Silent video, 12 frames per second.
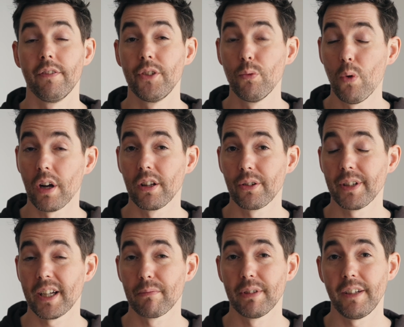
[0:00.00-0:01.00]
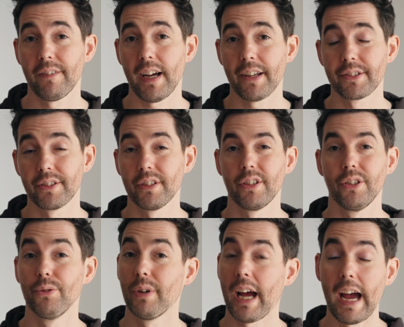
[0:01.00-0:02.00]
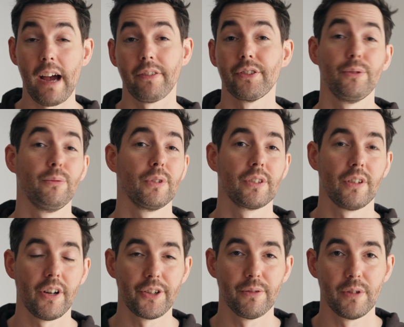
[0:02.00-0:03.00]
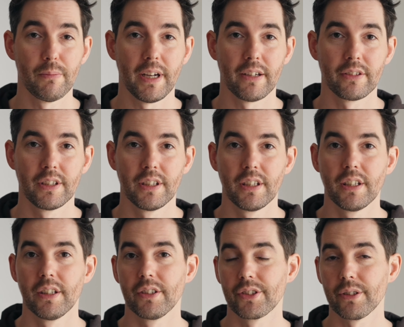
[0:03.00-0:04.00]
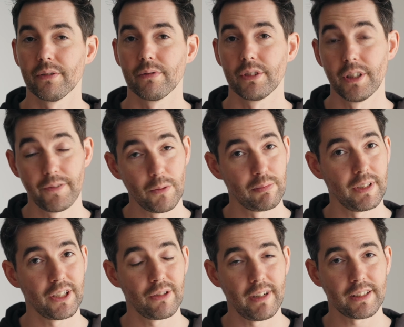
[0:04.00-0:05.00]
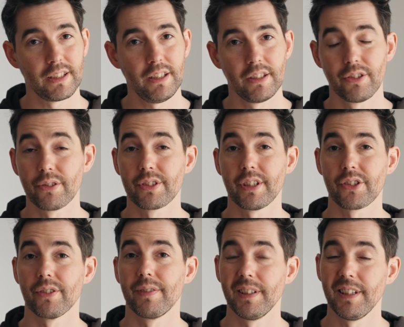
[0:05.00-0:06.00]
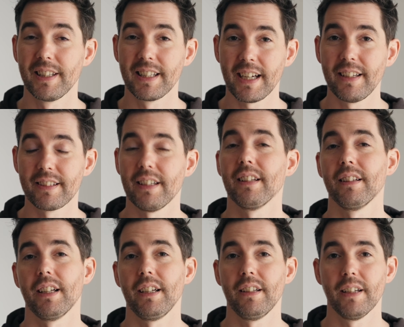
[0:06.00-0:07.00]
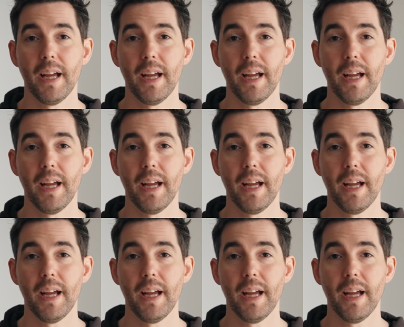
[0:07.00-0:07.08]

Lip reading: If you want to learn how to play faster, you have to work on your rebound. So if you're playing correctly, your stick should feel nice and light